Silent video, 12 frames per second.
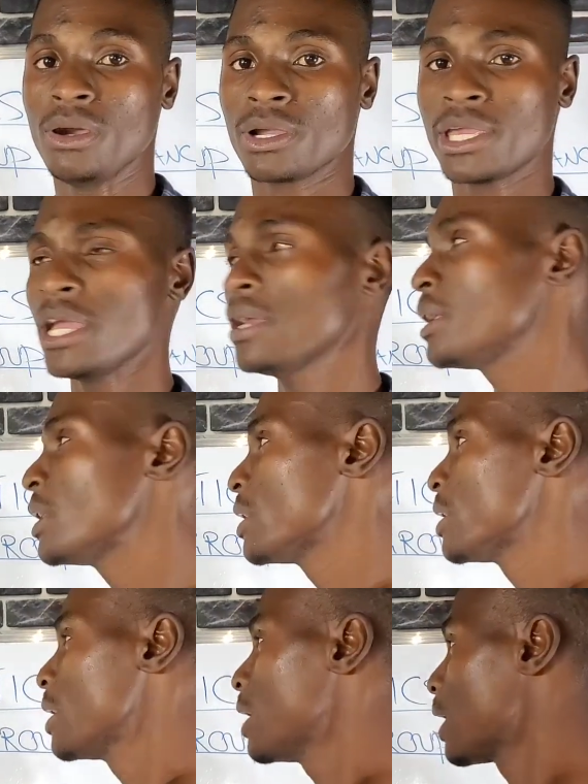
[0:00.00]

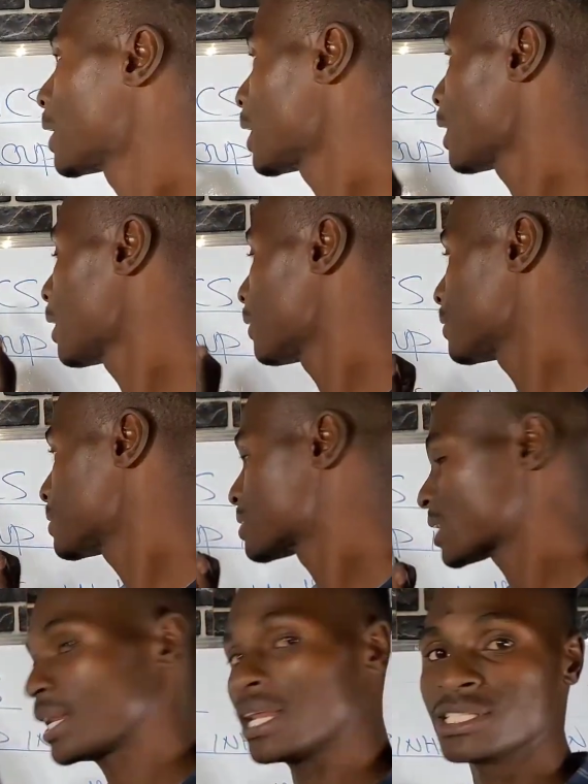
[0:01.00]
Okay, and this
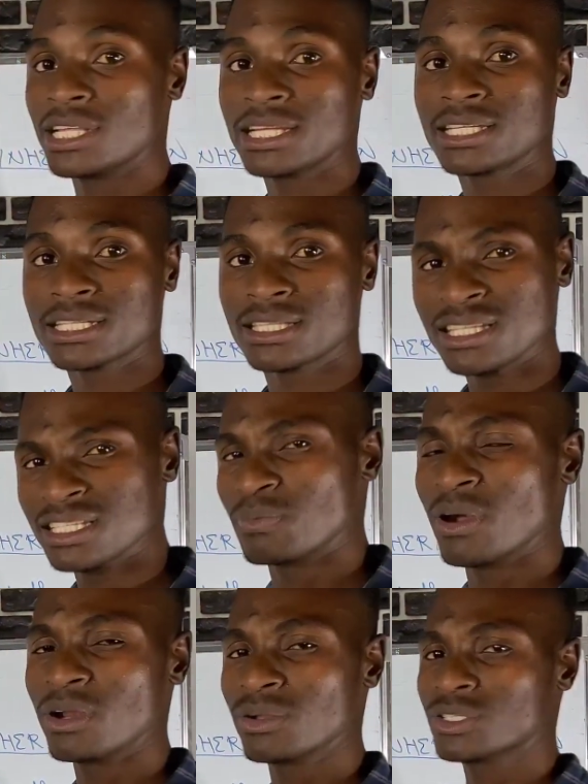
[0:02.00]
is under genetics. This is
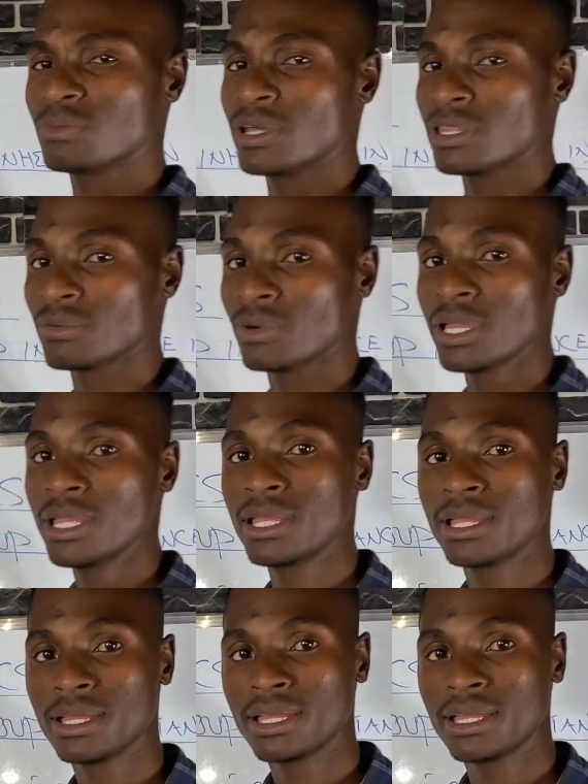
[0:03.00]
biology, by the way.